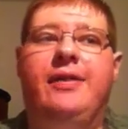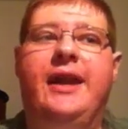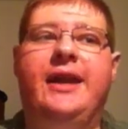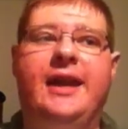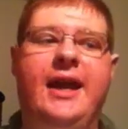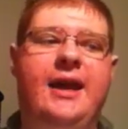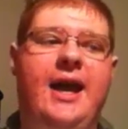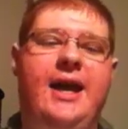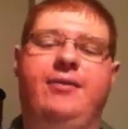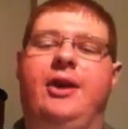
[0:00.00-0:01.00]
Then again,
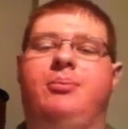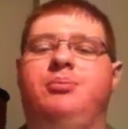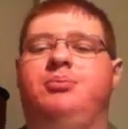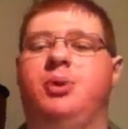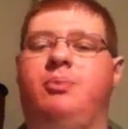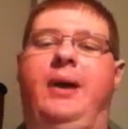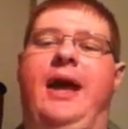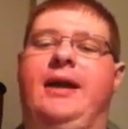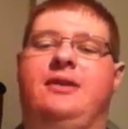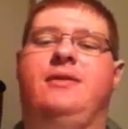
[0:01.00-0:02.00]
I have like book
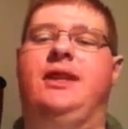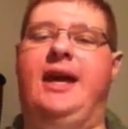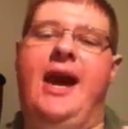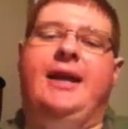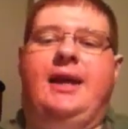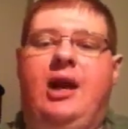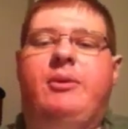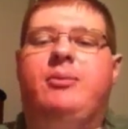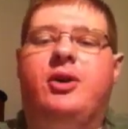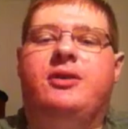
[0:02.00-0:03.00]
bags, so like, I can carry
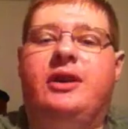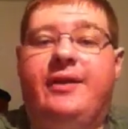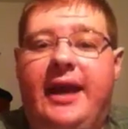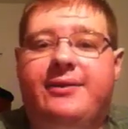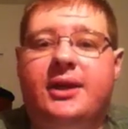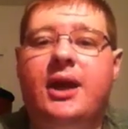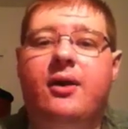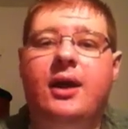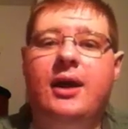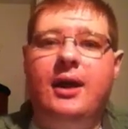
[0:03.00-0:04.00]
my books in if I have to go.